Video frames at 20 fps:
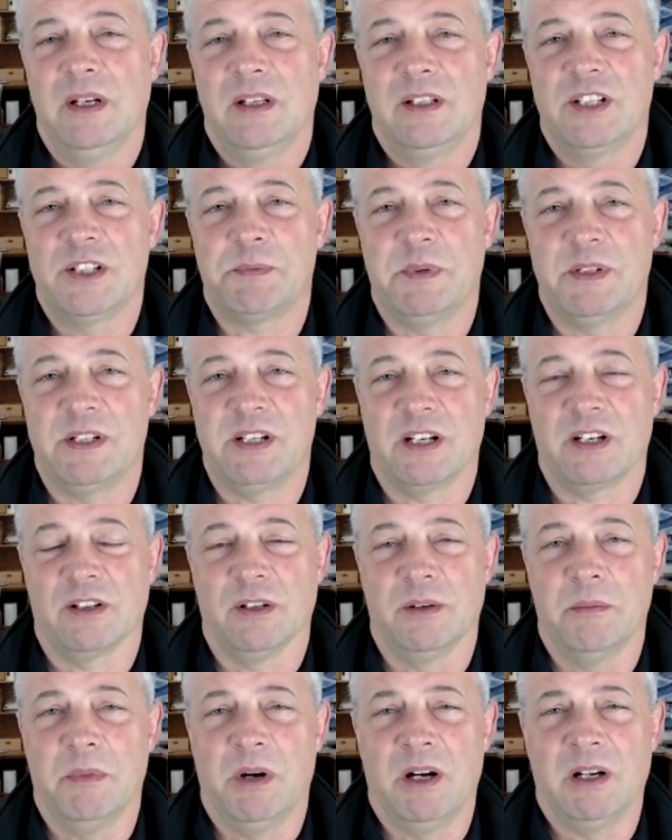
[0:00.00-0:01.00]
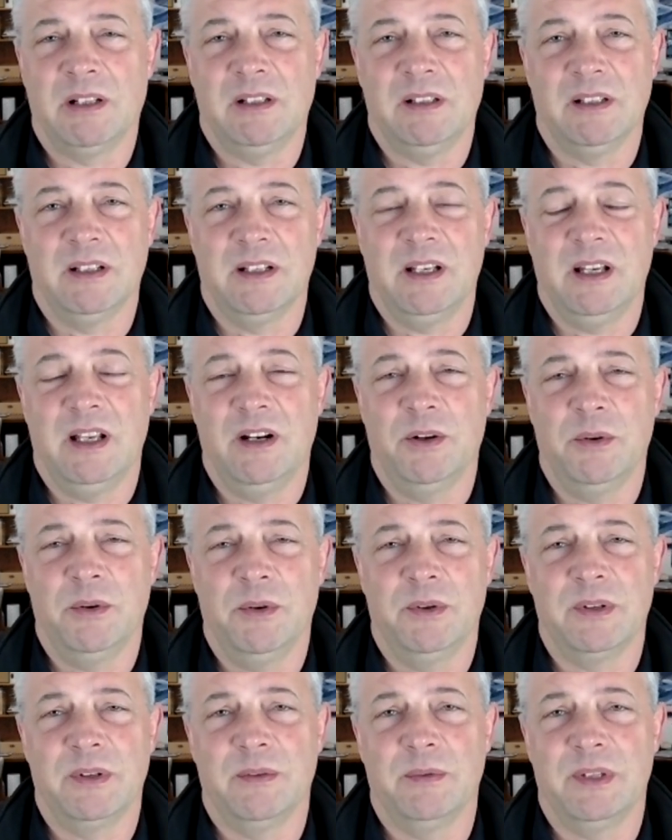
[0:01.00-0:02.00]
This particular model, with
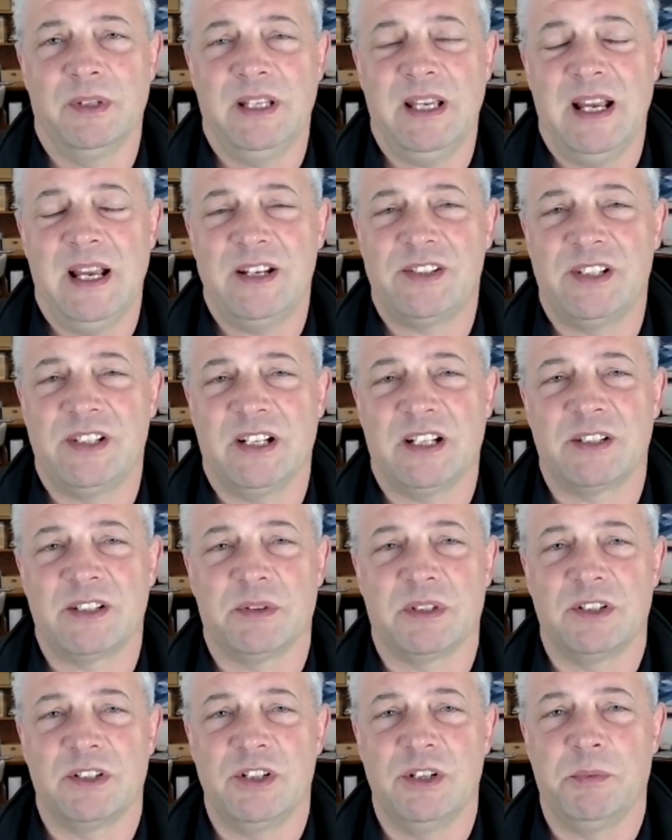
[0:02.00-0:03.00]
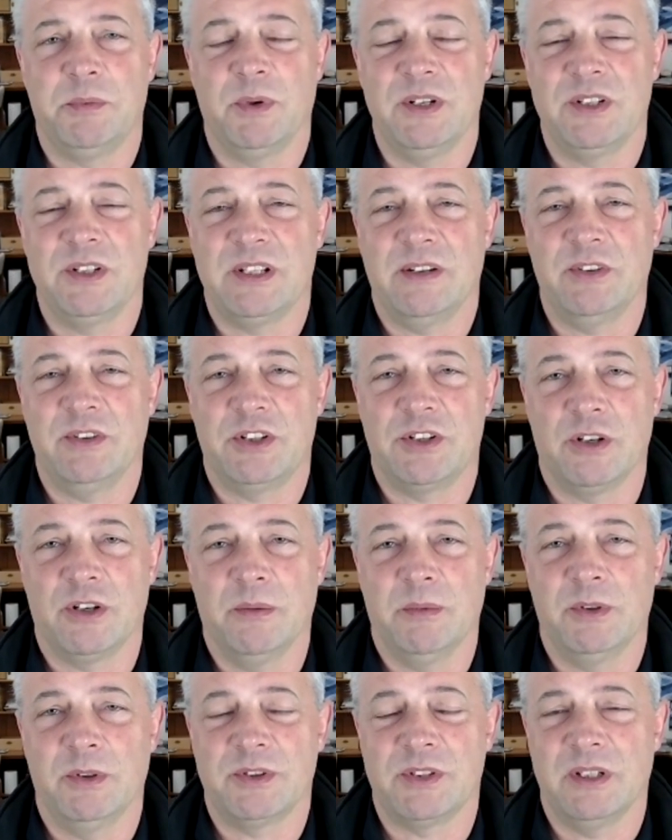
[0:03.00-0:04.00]
the A6 with the 2.7
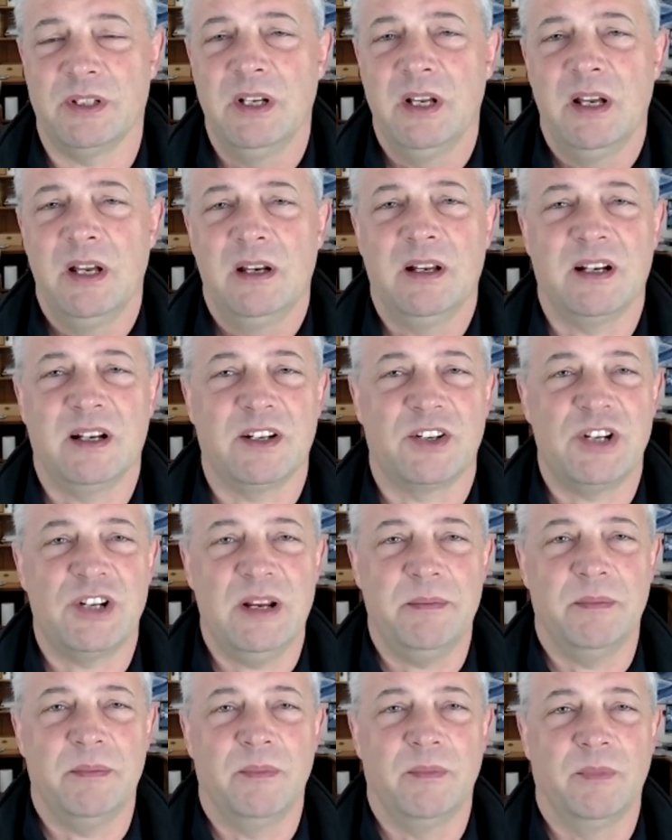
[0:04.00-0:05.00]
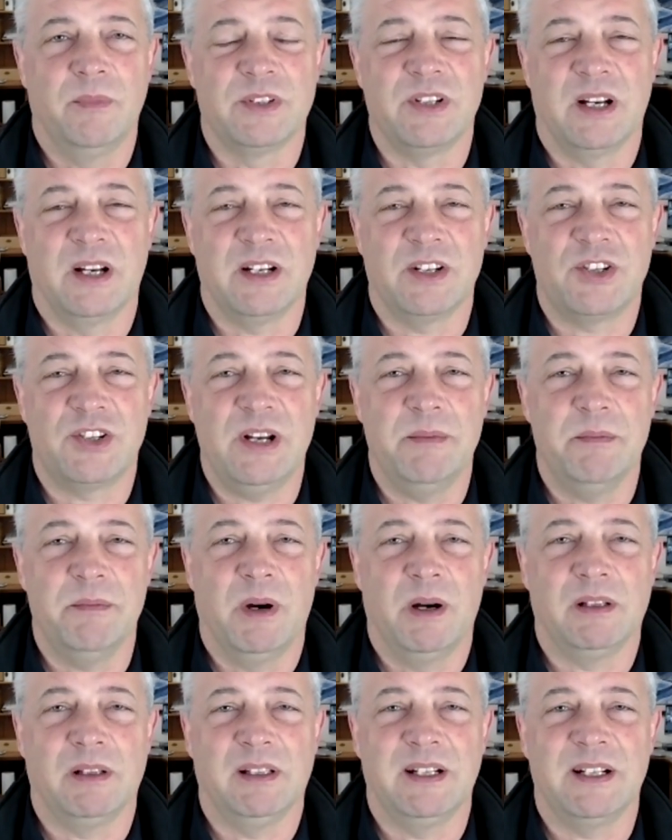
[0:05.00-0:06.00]
turbos, was not a cheap
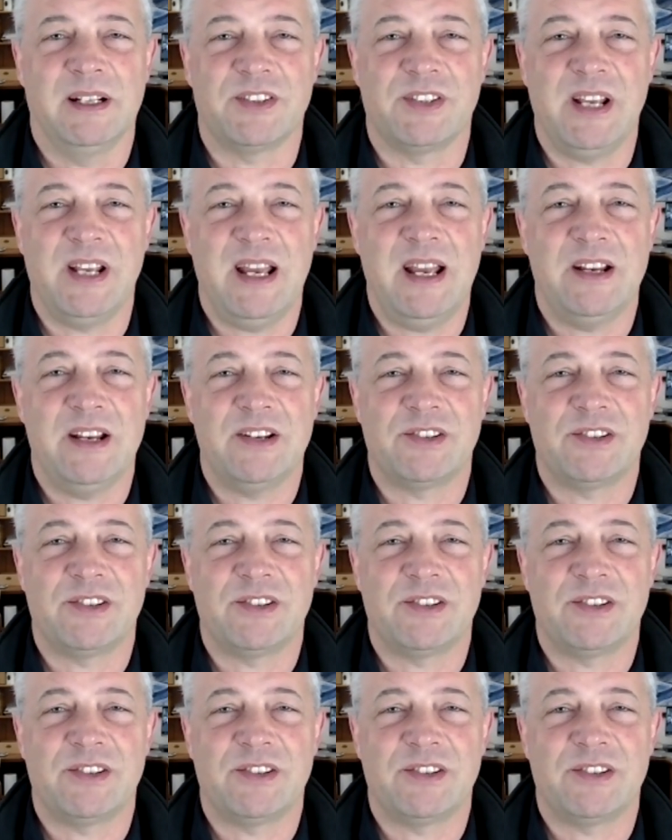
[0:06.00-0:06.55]
model in its day.